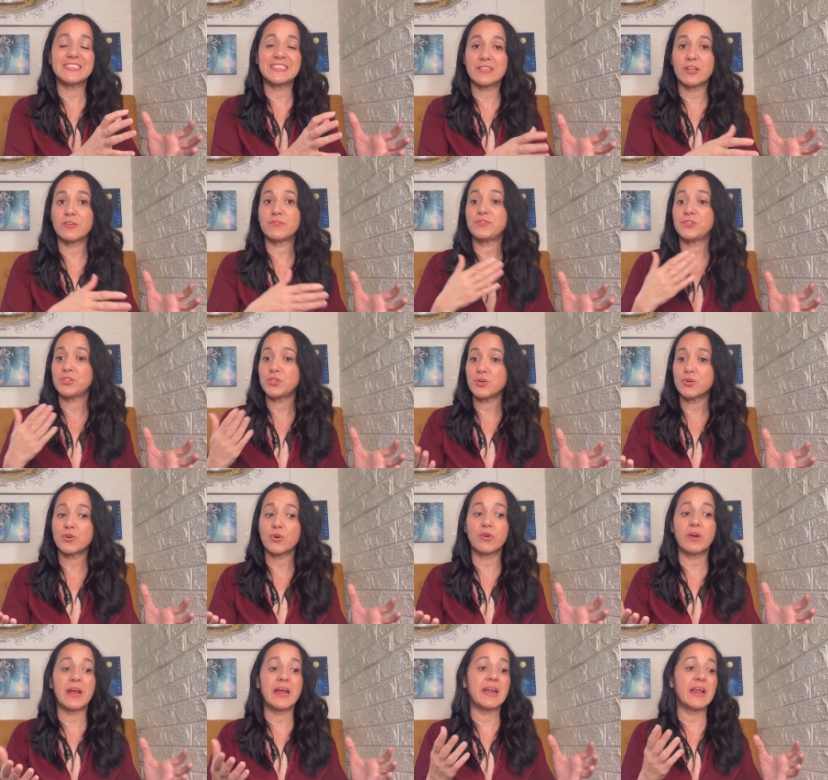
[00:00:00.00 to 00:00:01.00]
instead of
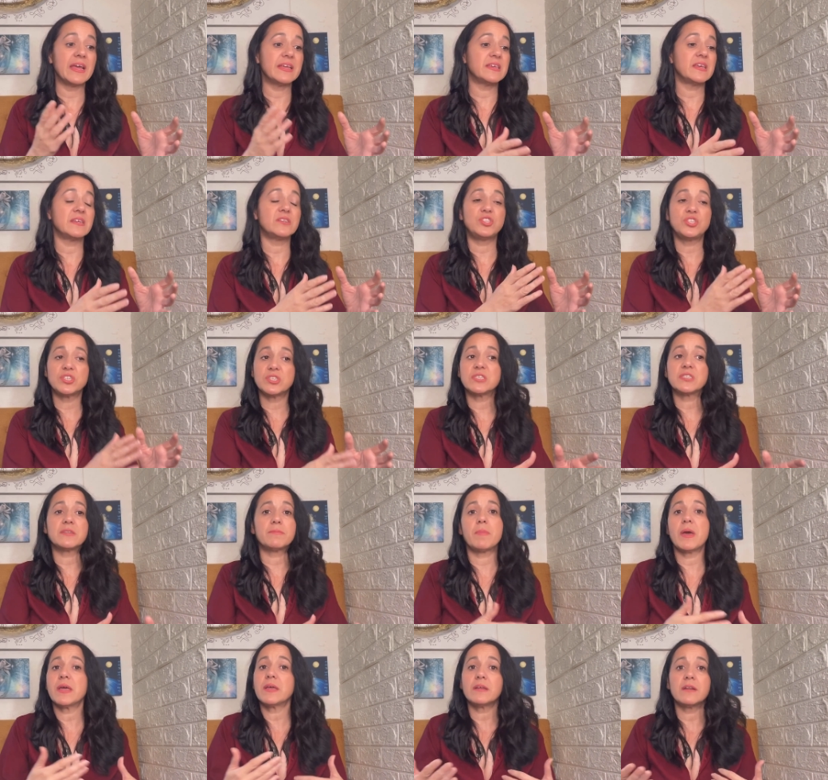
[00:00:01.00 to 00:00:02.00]
sugar and I can
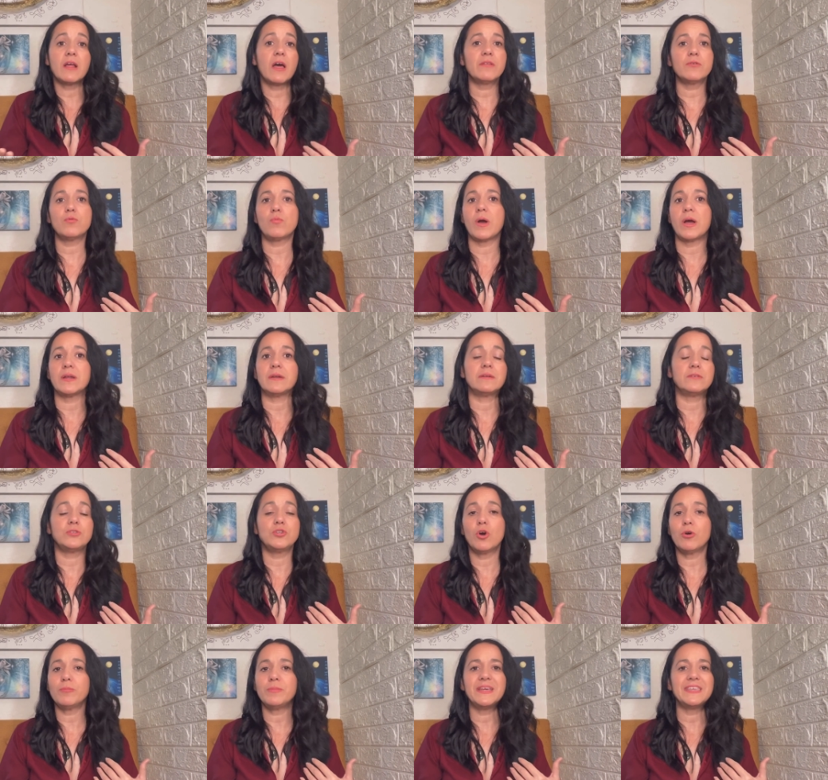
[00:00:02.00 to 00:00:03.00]
just make another one,
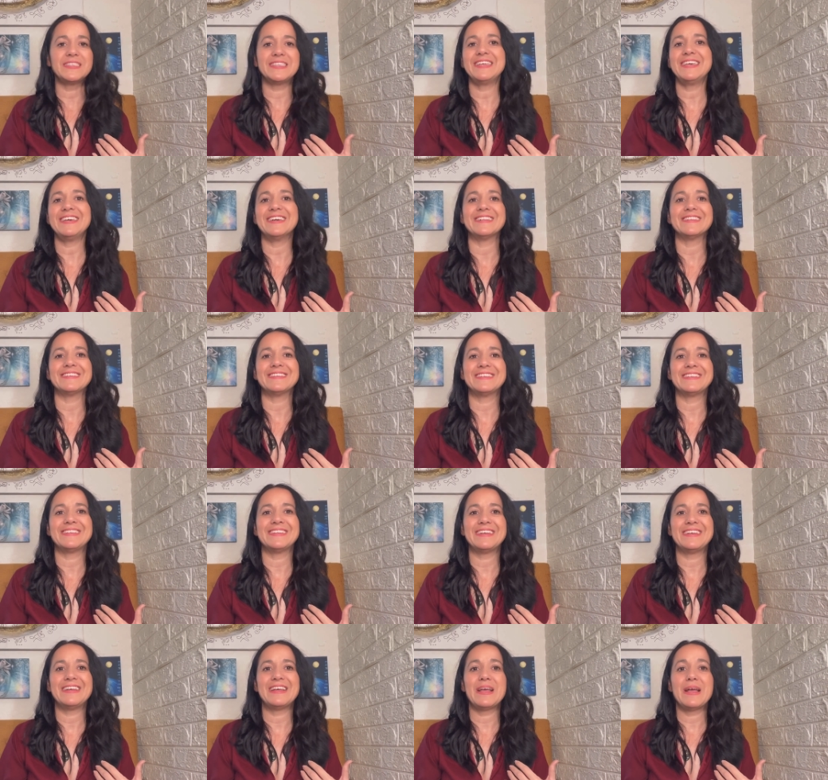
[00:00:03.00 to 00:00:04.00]
no big deal.
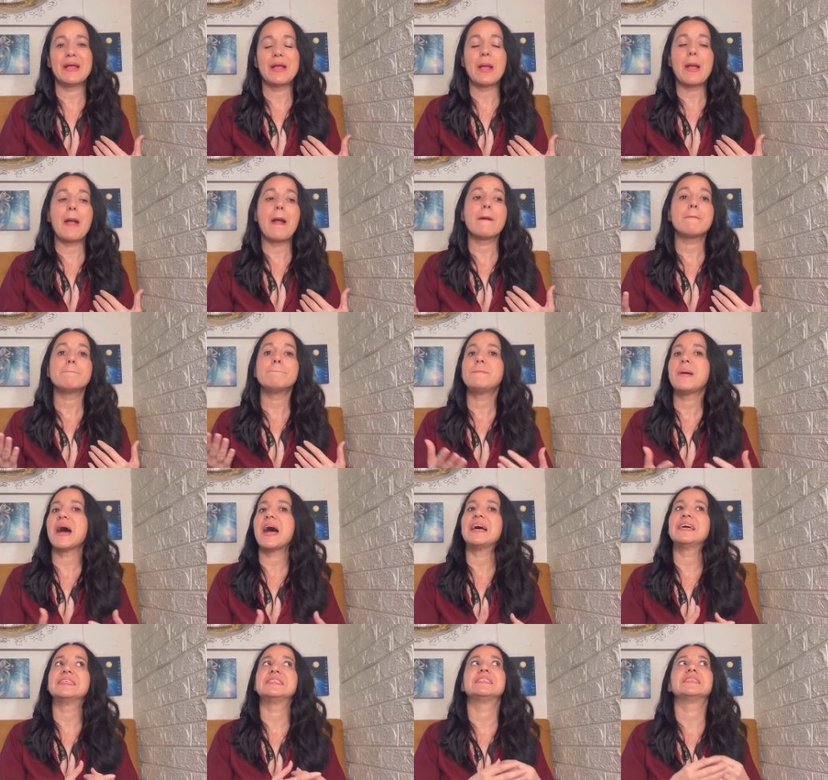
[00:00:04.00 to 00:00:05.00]

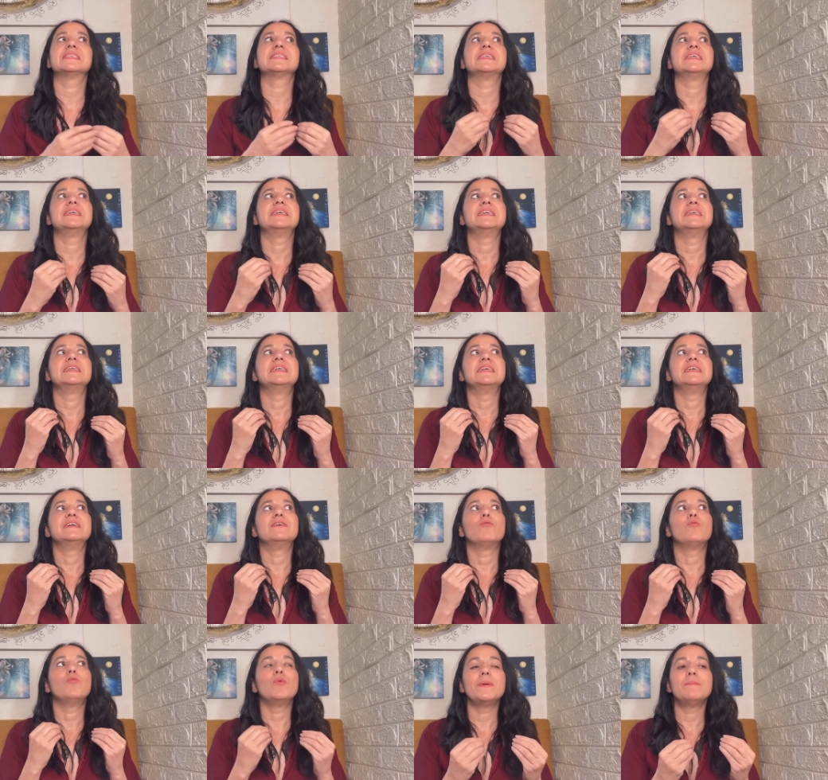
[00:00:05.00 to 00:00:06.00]
But
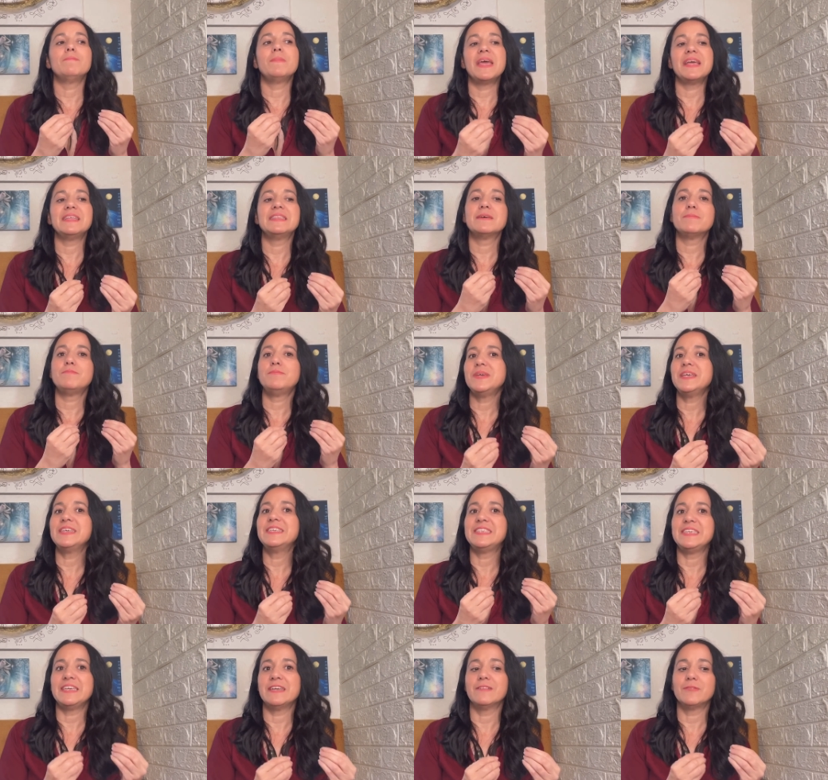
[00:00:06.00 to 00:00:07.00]
we make the
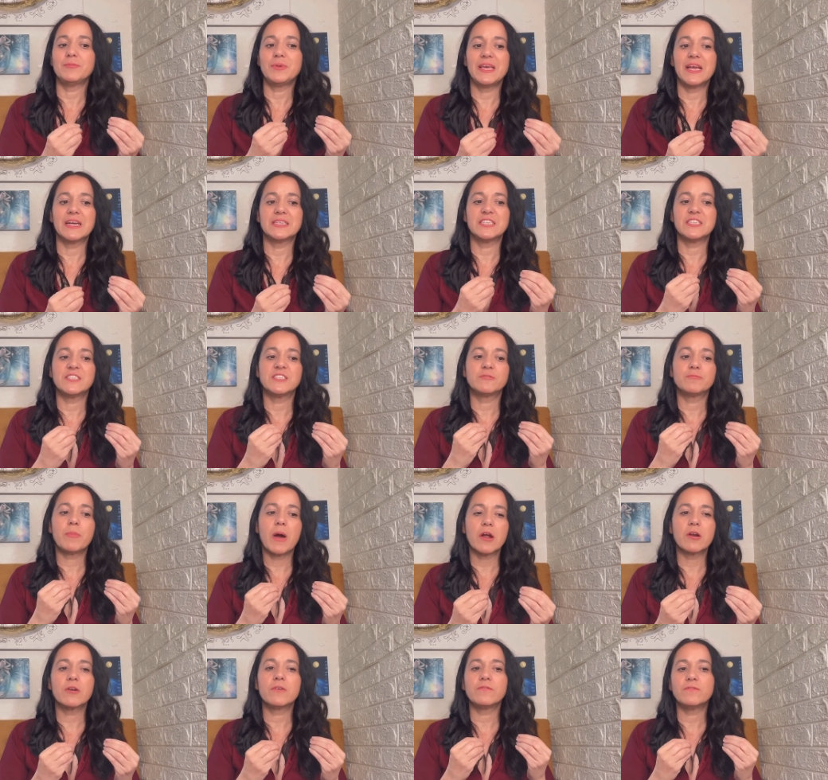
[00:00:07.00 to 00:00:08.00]
big deal because it's
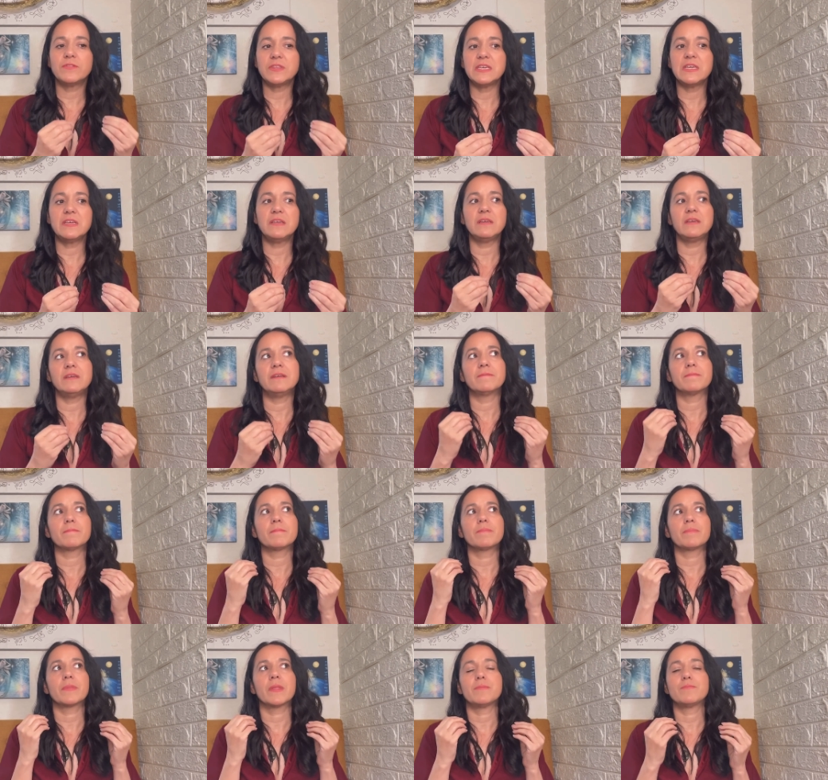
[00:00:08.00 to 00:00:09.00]
part of the
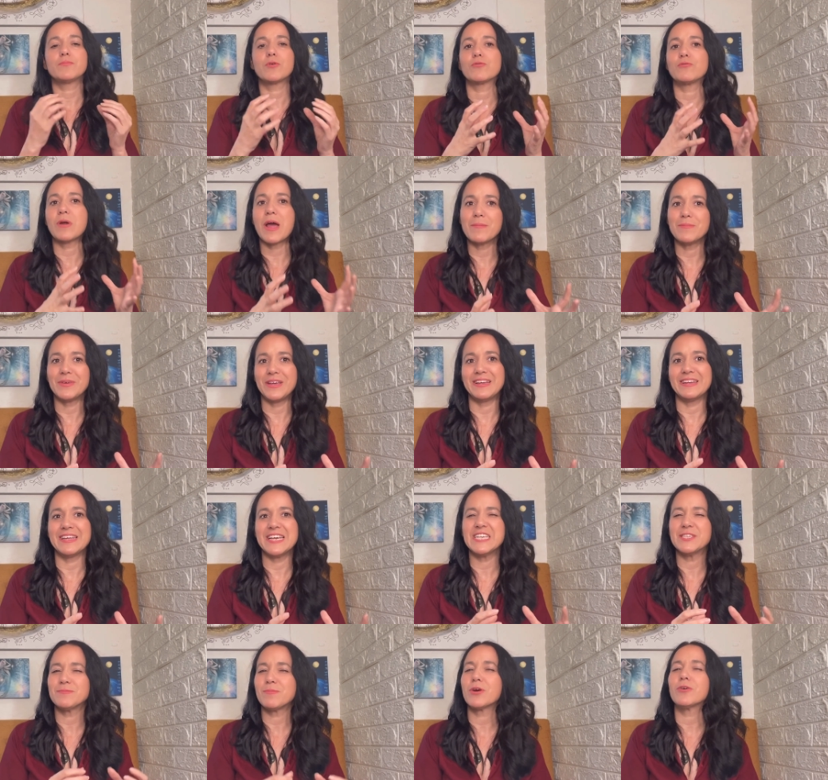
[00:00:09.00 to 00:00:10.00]
programming,
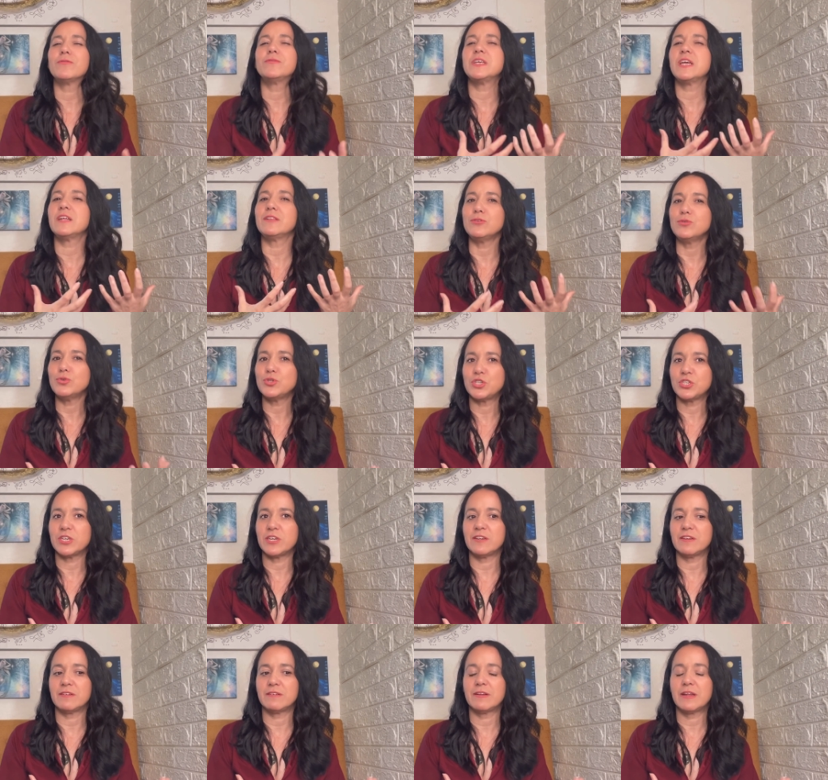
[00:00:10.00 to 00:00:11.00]
it's part of the
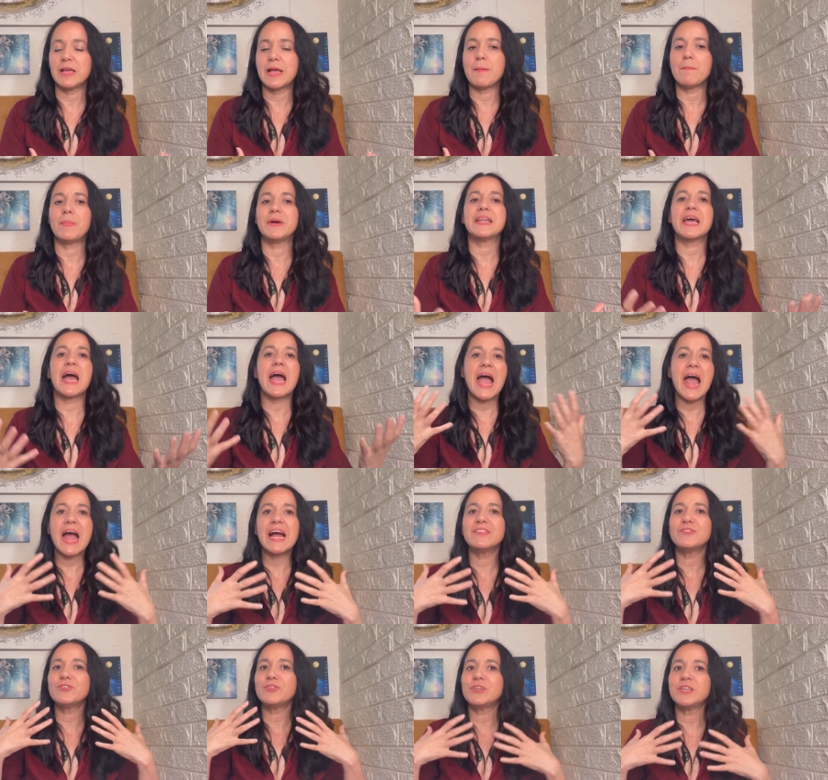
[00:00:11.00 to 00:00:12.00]
illusion. But
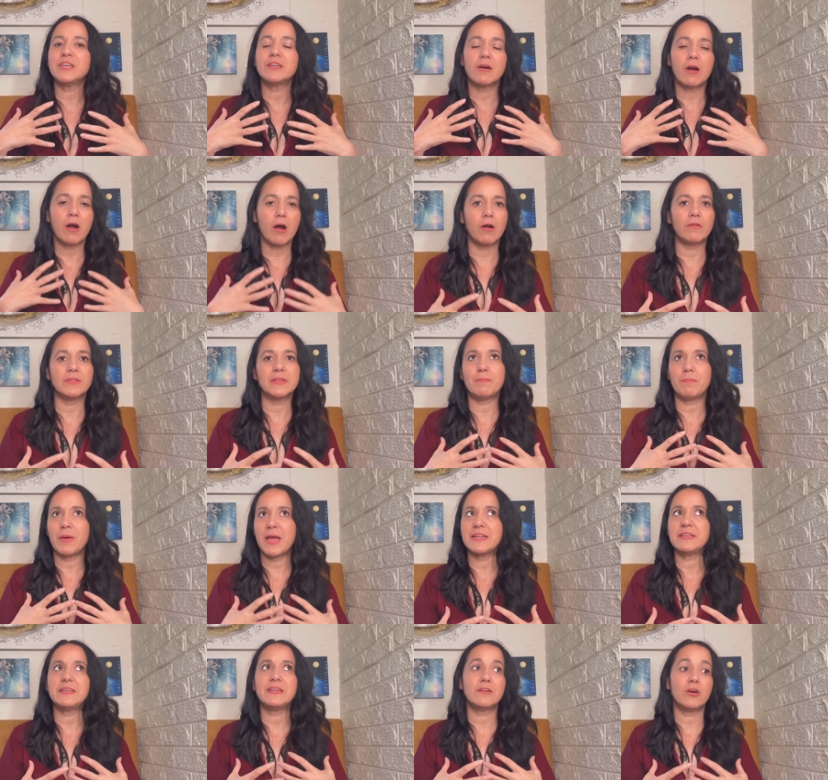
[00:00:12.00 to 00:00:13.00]
underneath all,
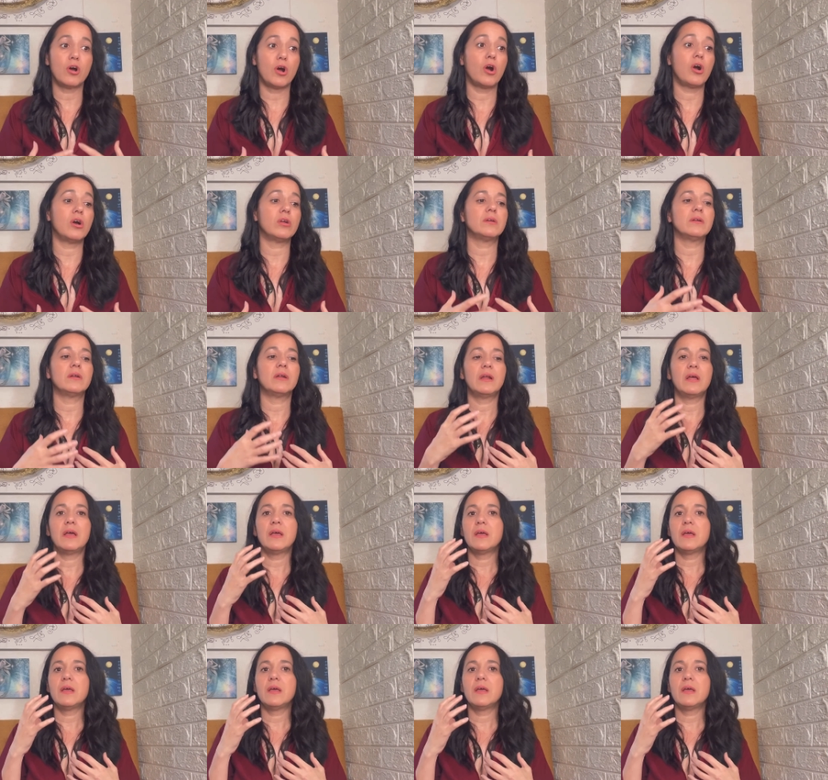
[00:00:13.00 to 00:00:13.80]
depending on